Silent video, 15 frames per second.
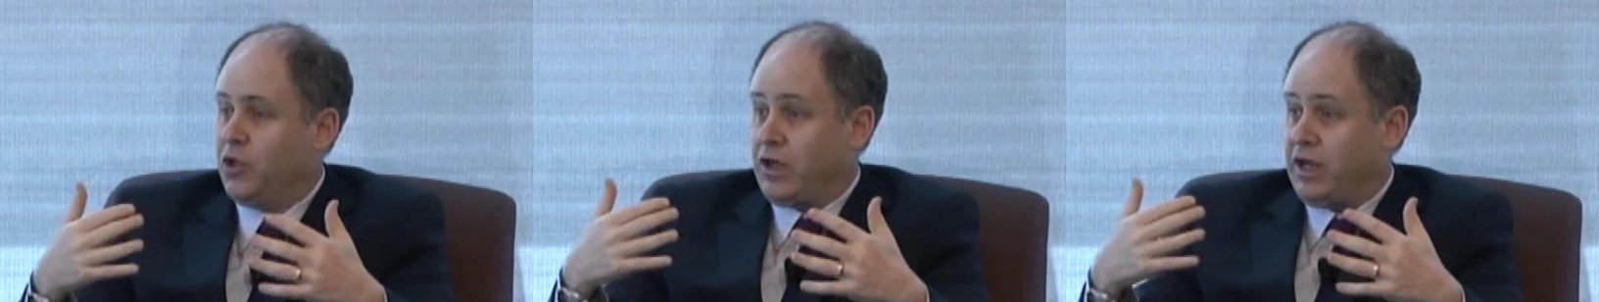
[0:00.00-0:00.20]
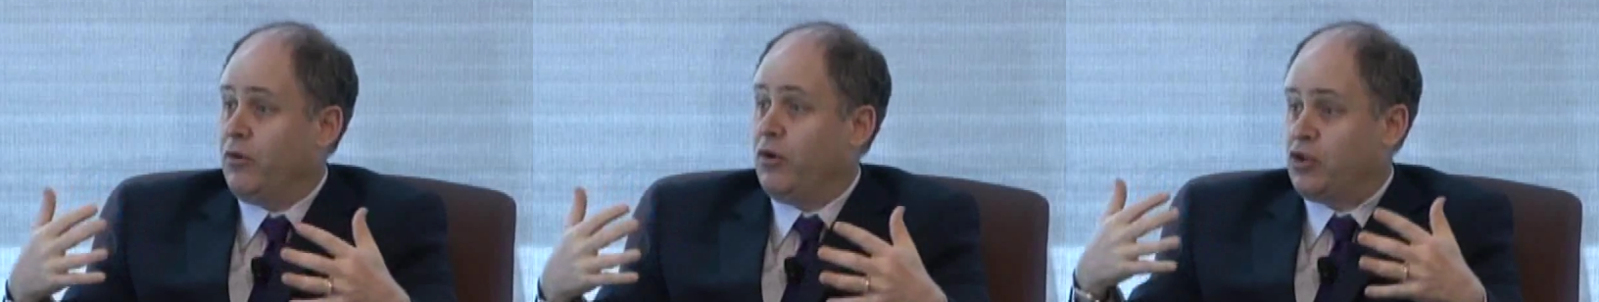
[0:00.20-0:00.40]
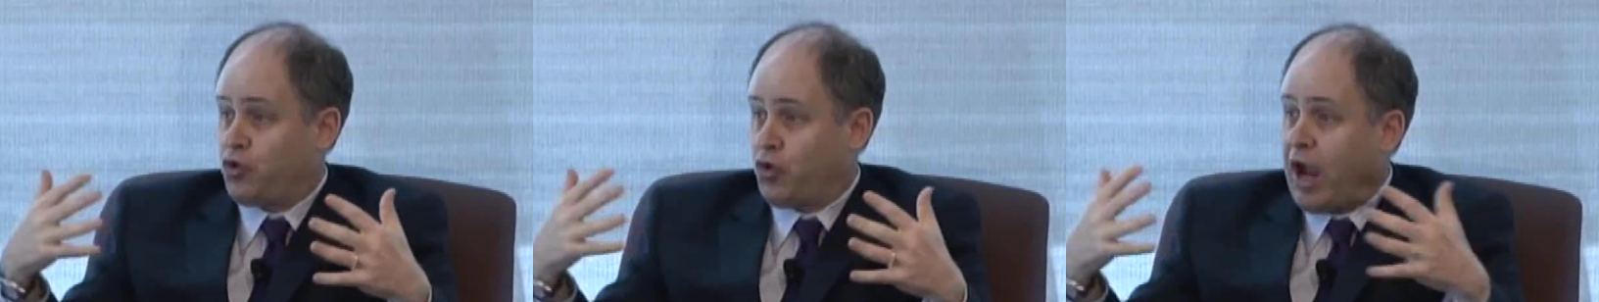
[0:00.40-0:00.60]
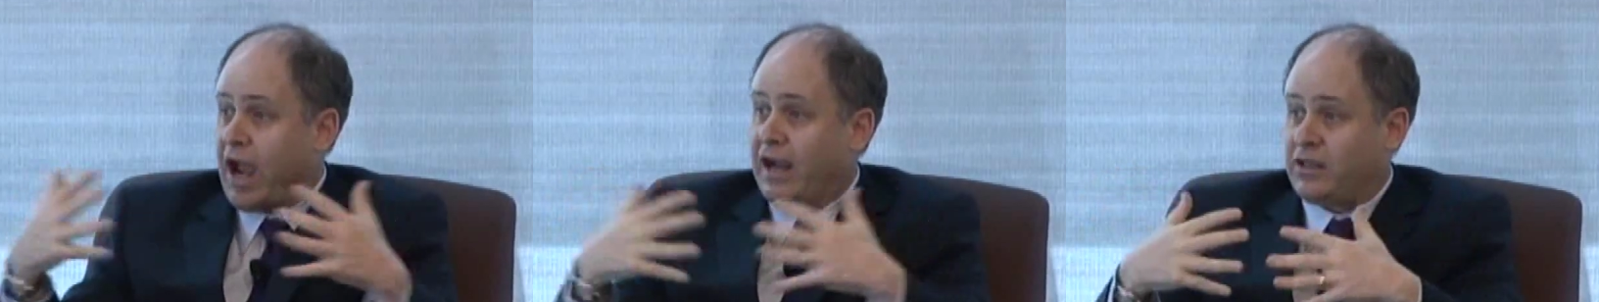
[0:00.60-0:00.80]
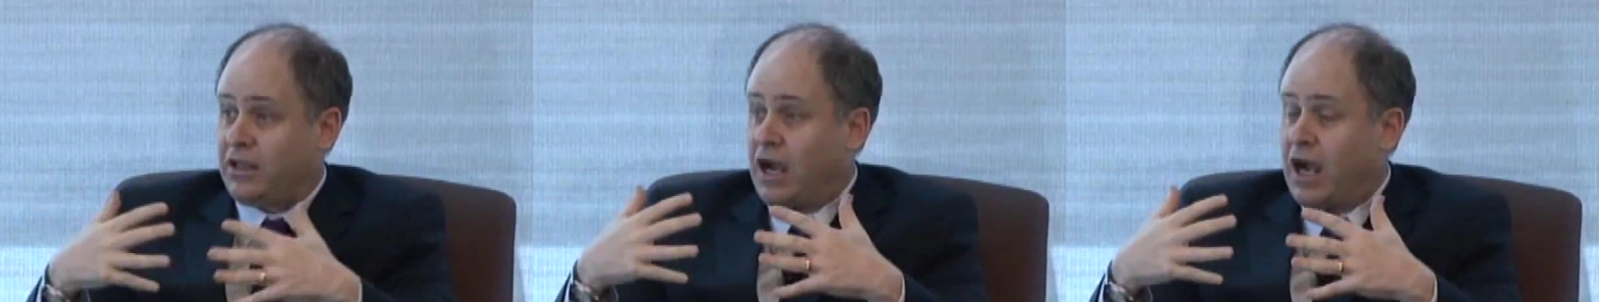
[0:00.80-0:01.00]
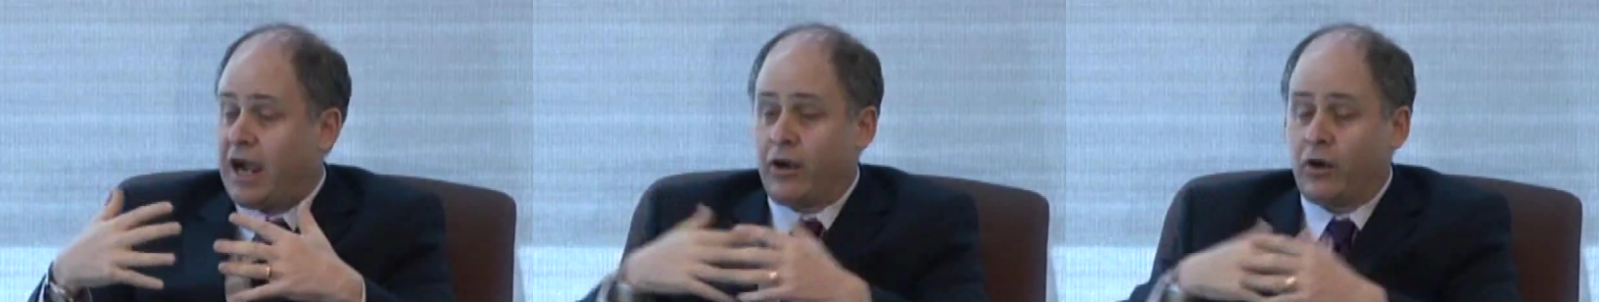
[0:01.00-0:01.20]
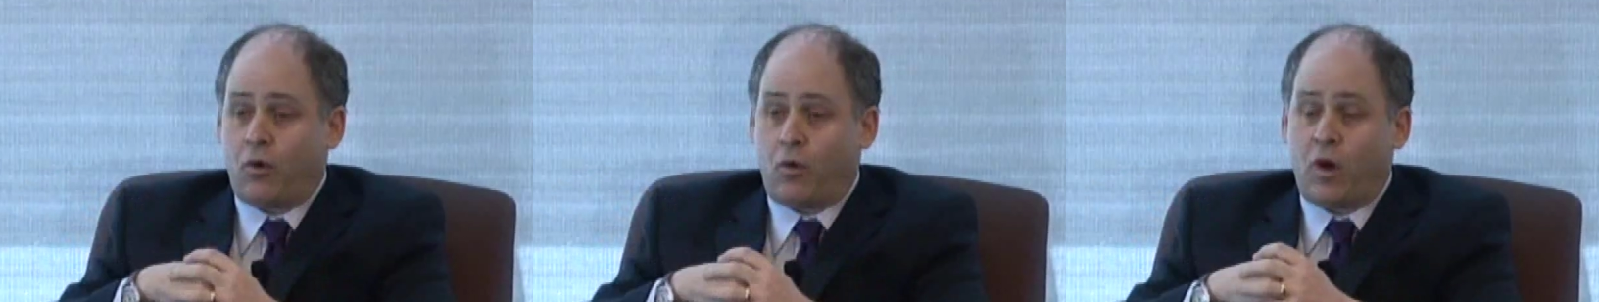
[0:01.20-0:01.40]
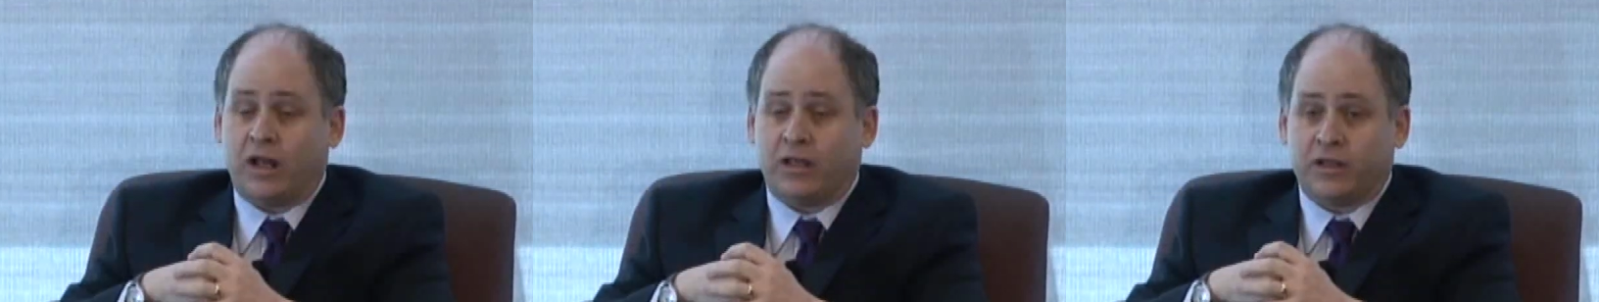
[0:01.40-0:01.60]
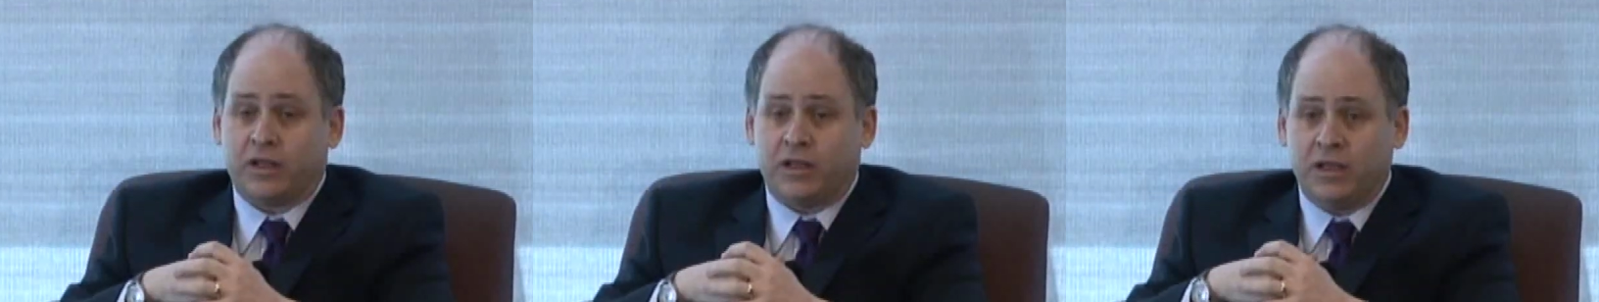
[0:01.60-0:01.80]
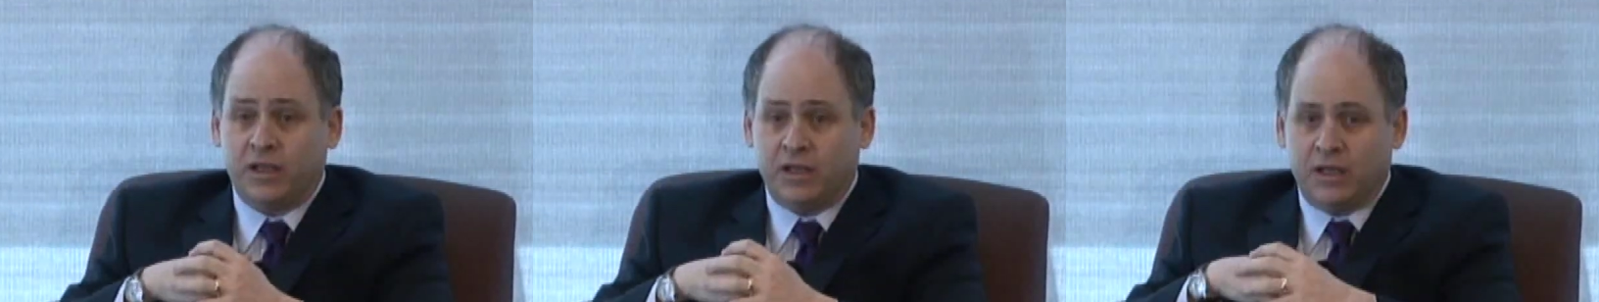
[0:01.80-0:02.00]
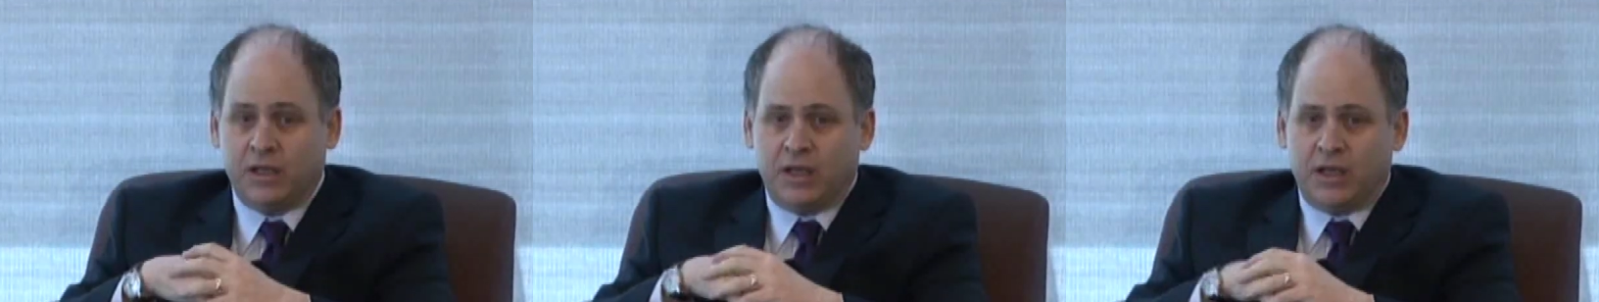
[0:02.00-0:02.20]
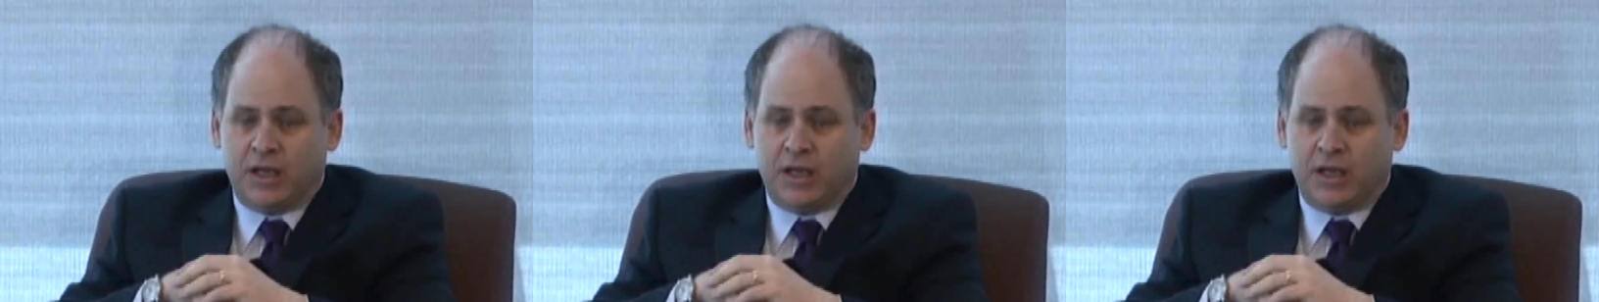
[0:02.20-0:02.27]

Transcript: You're going to attract a higher quality